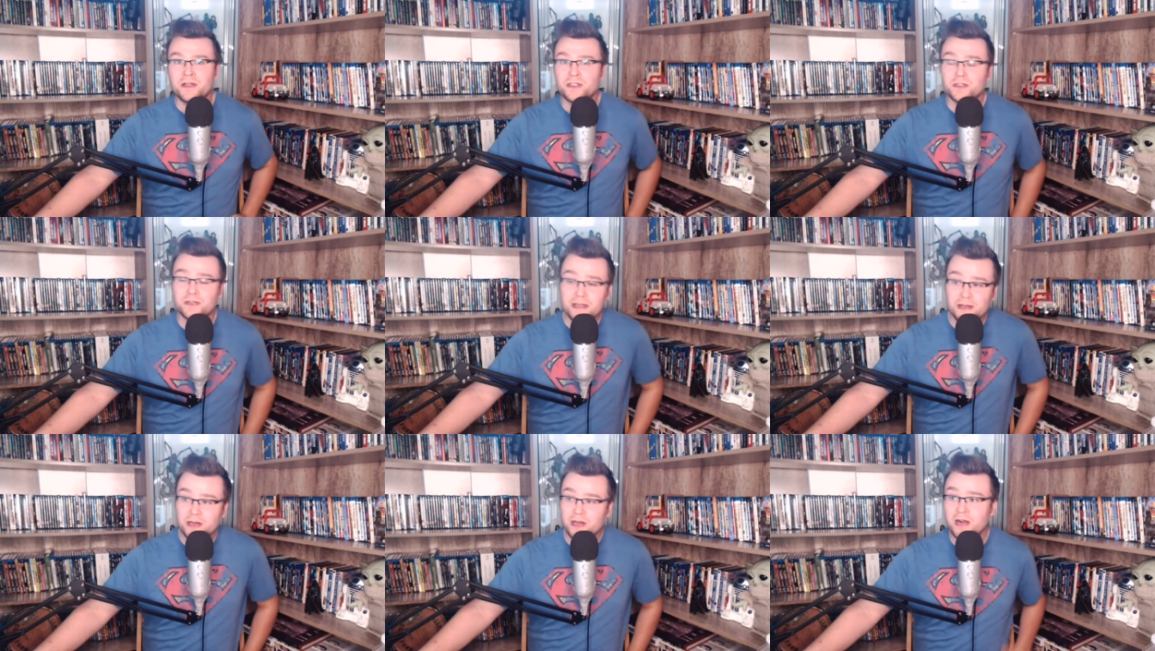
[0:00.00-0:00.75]
So
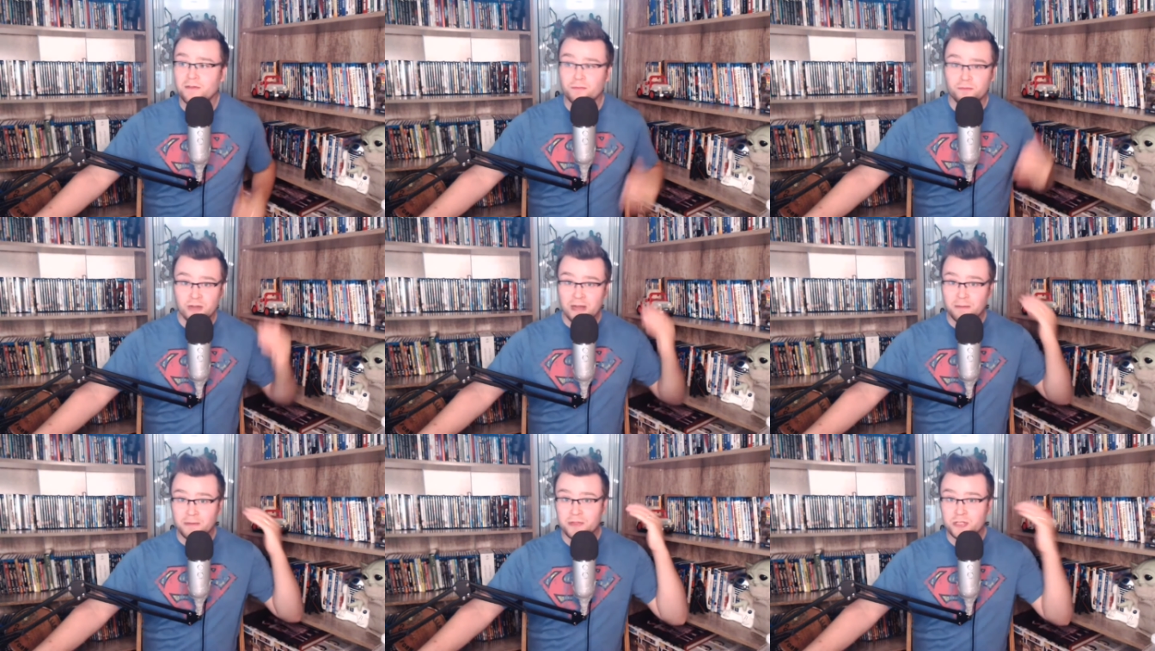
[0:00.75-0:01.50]
kicking it off
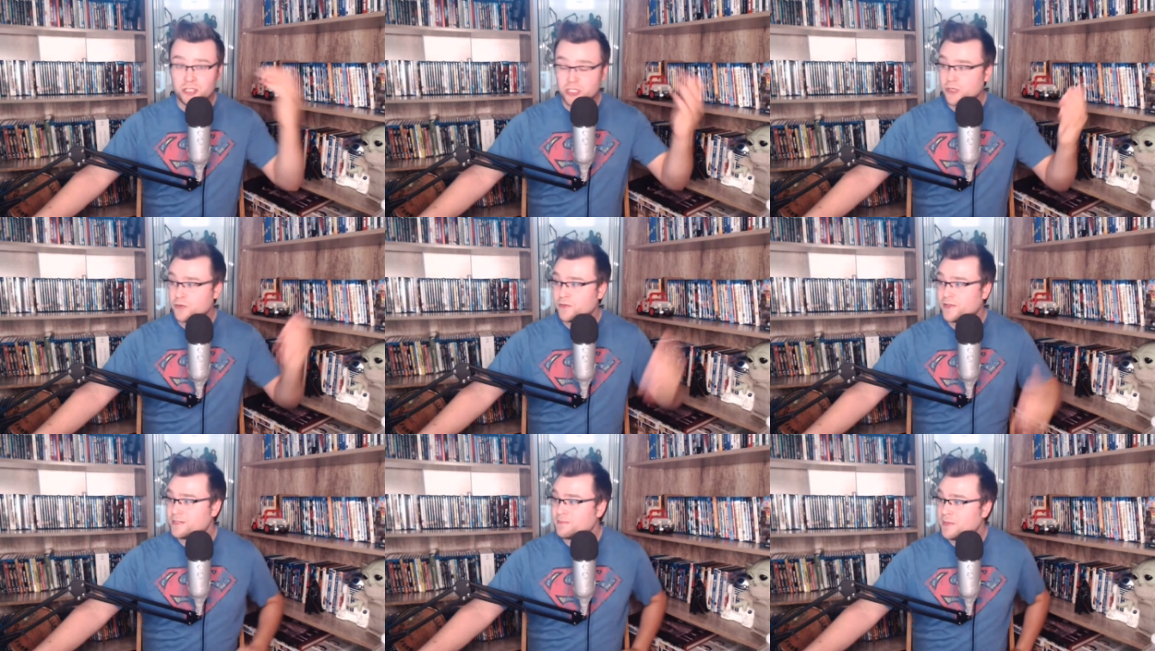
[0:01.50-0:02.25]
right with
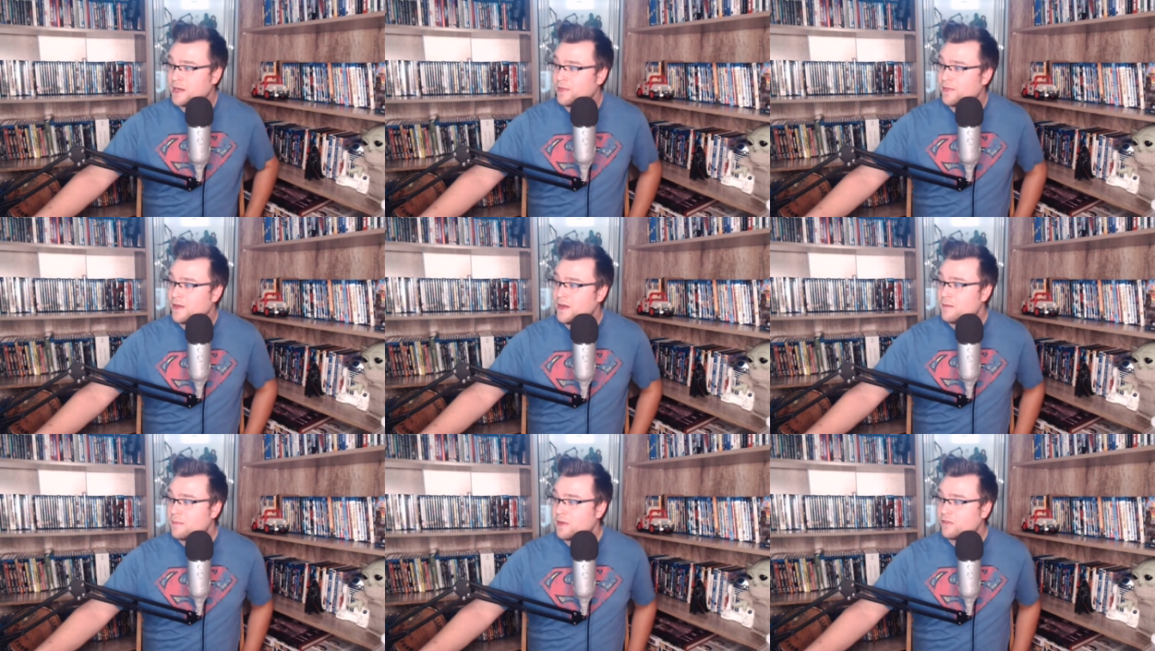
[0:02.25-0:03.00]
June this month,
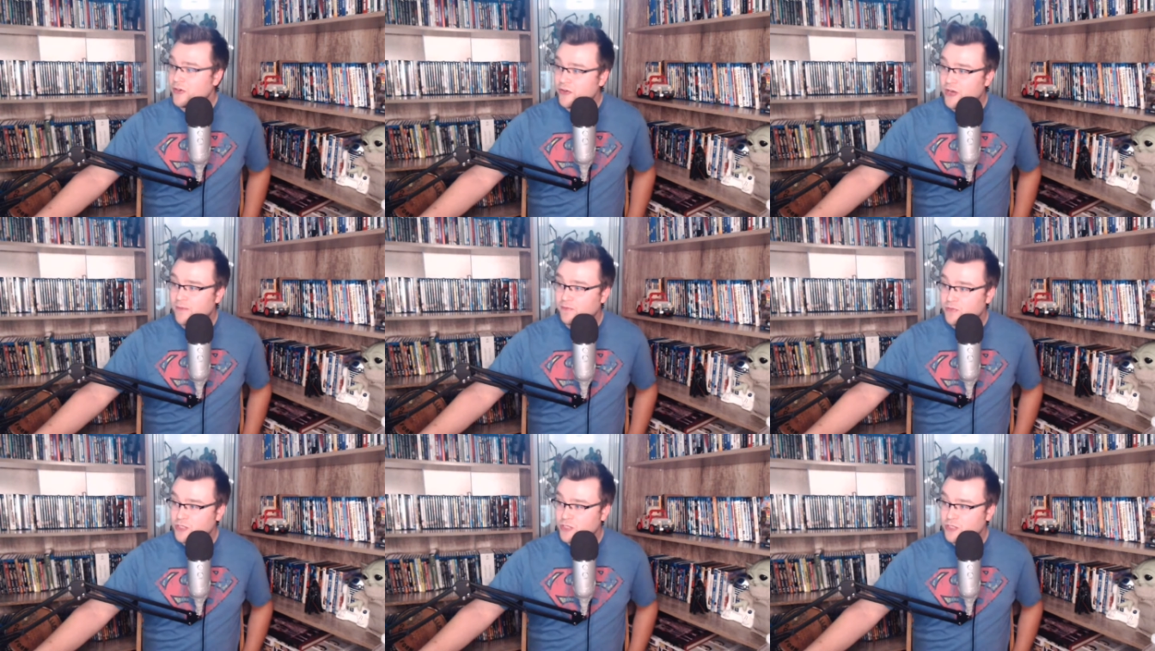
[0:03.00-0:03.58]
my runner up for